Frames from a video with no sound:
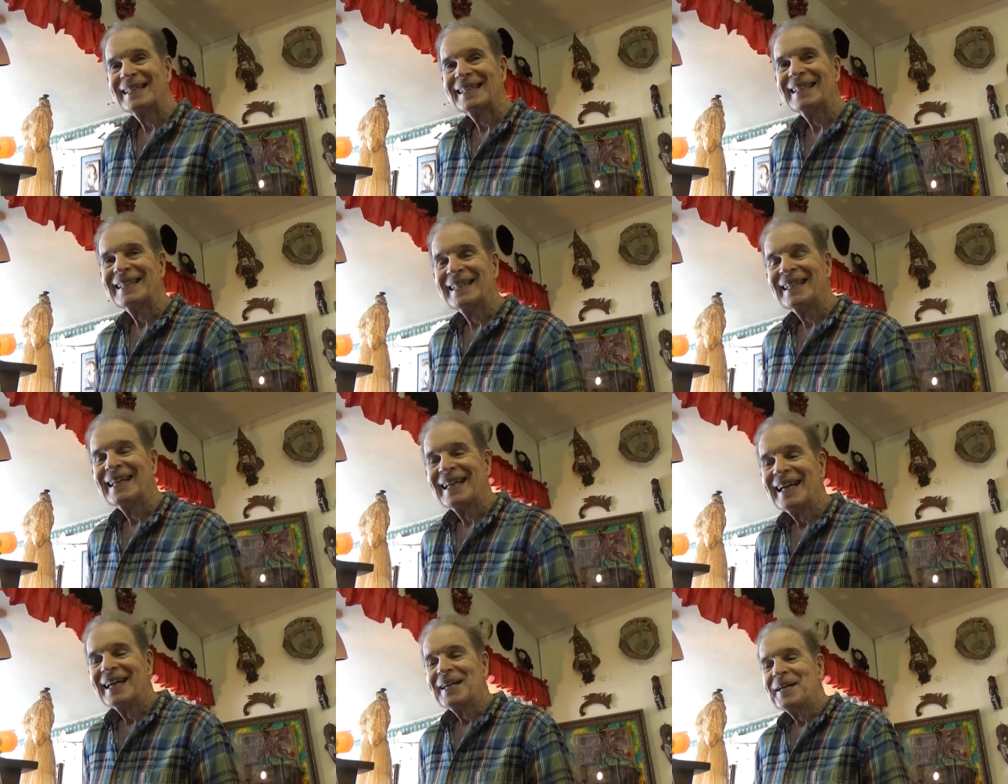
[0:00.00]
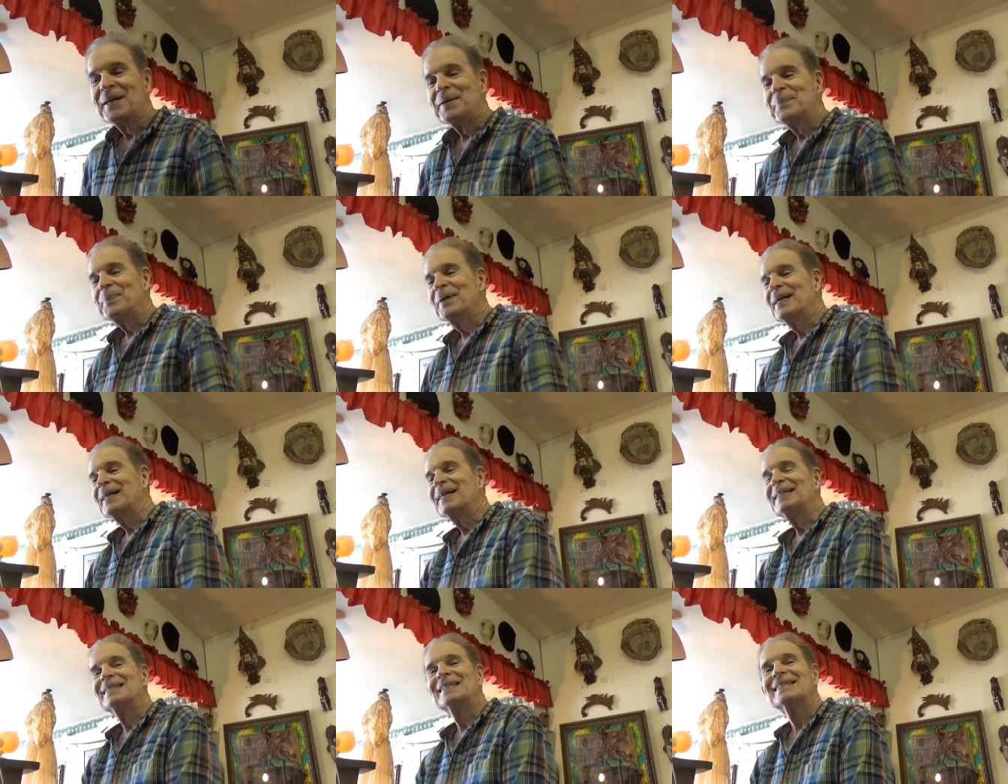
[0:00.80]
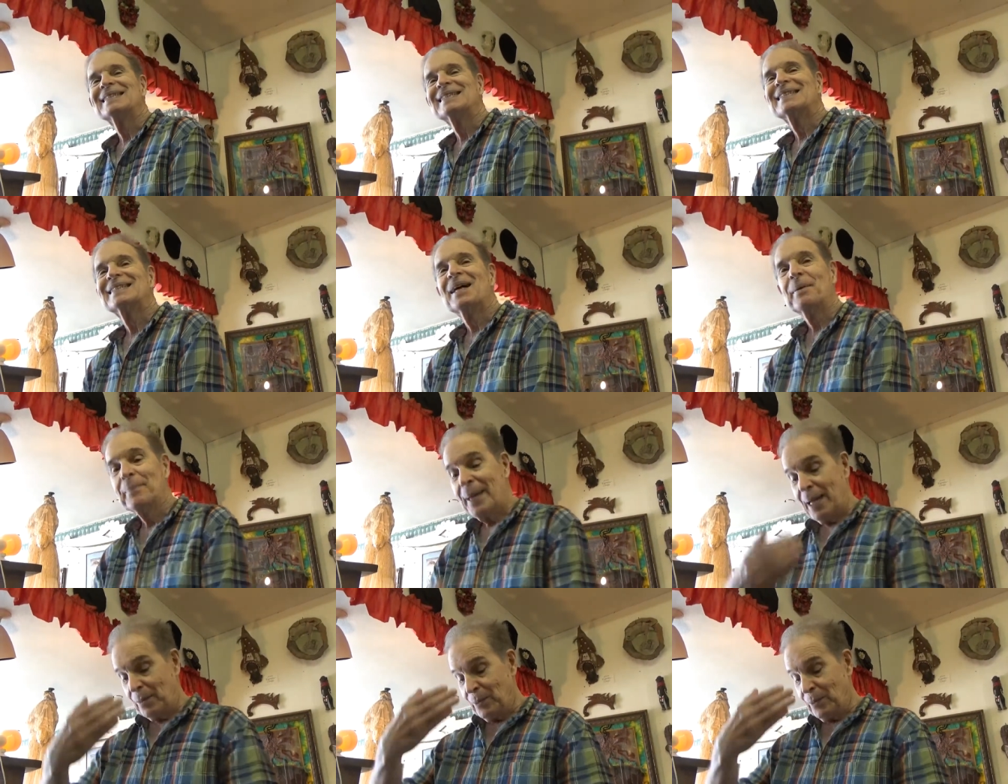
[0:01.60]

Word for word: Oh, well, that is awesome. A man